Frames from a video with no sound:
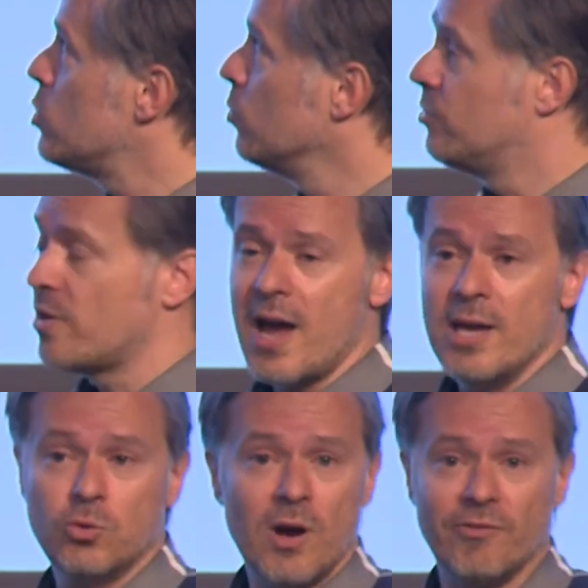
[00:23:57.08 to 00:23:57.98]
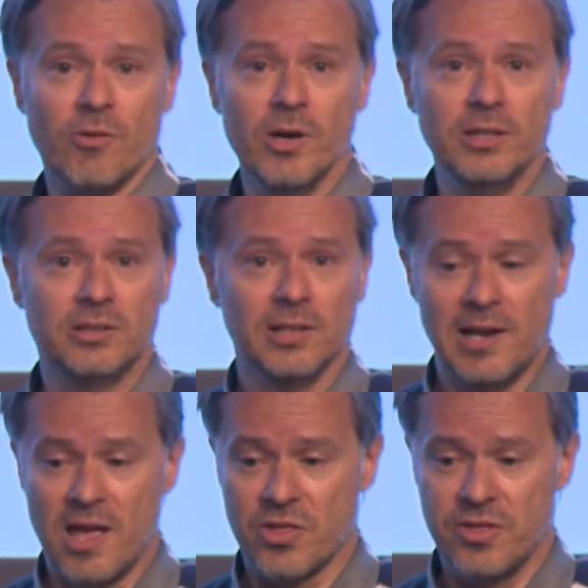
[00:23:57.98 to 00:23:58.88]
should try to avoid
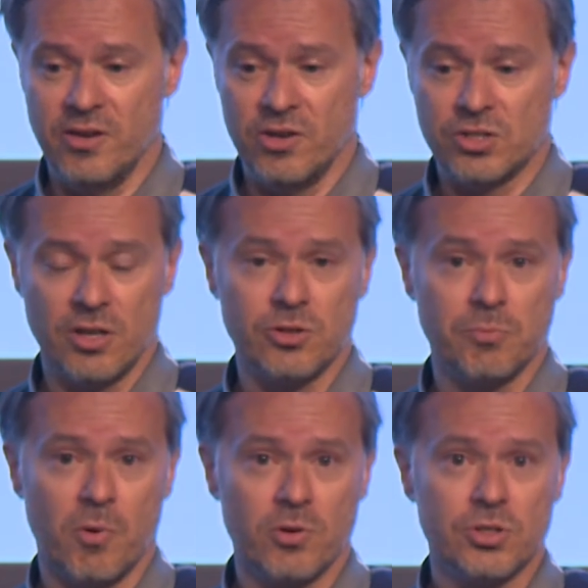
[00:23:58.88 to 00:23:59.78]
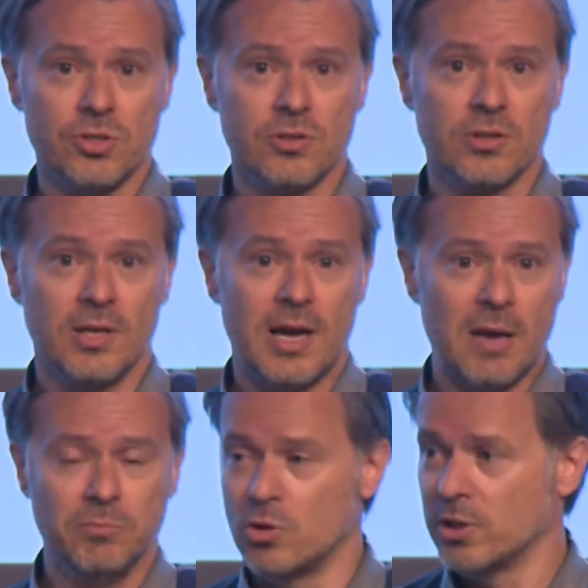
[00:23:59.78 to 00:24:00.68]
lengthy research reports.
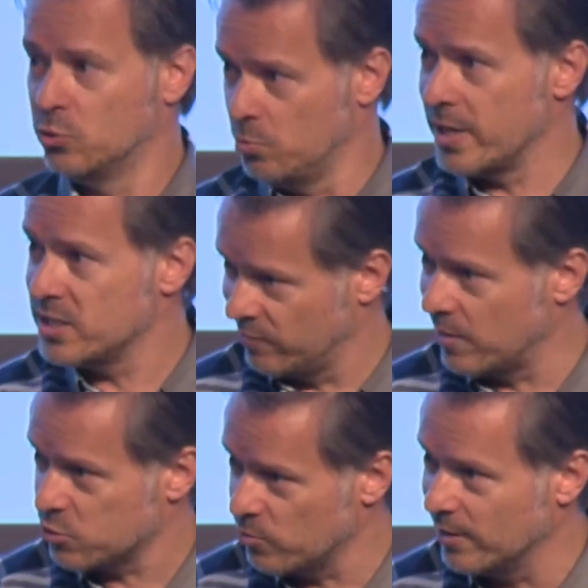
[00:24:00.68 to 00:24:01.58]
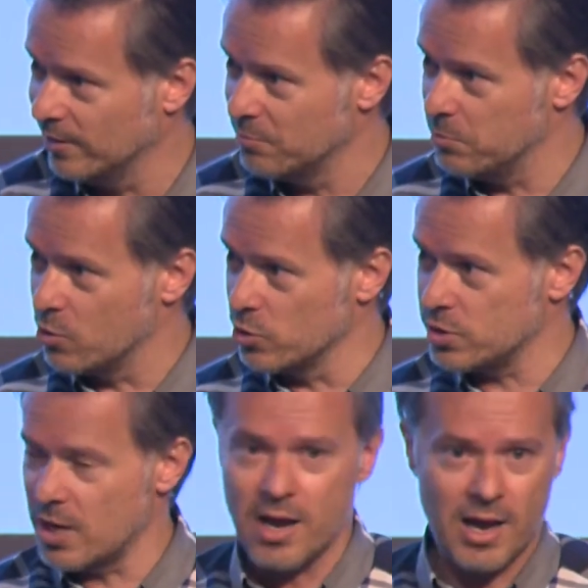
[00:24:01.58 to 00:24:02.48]
I'm talking to myself as well,
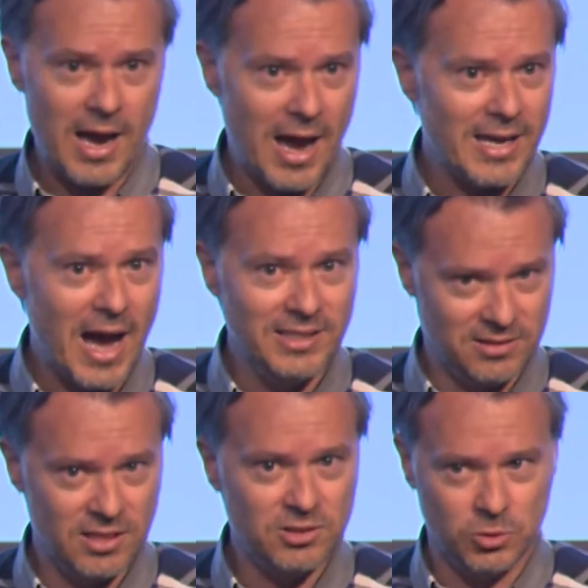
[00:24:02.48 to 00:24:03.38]
because I tend